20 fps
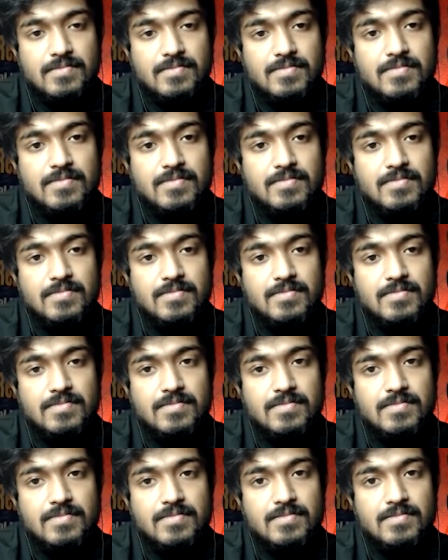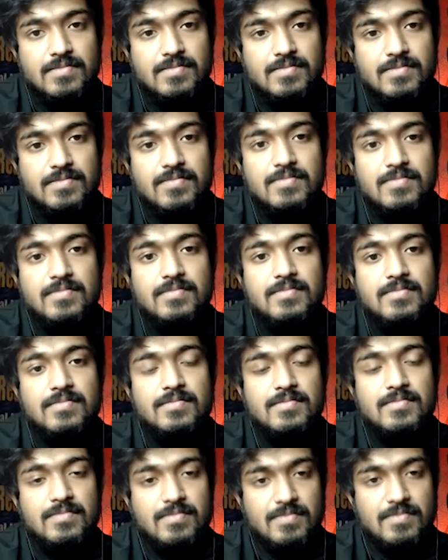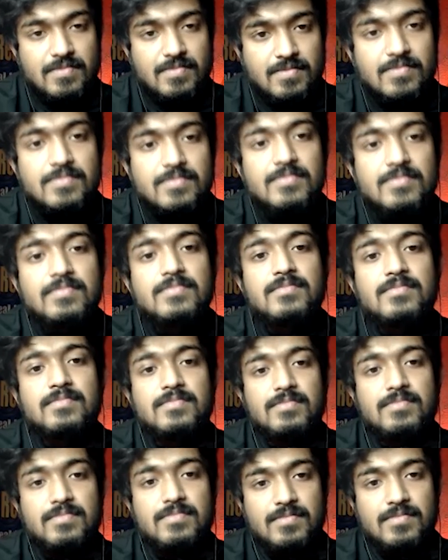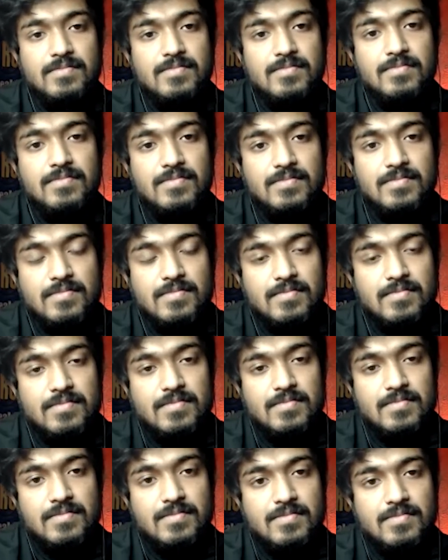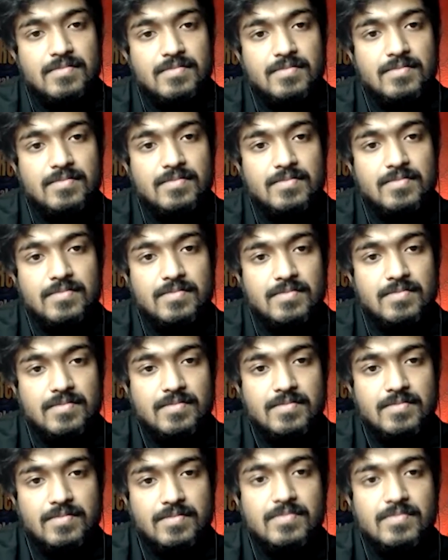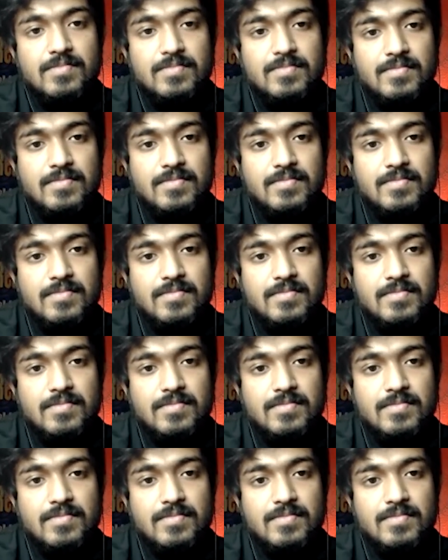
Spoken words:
No words are spoken by the person on screen.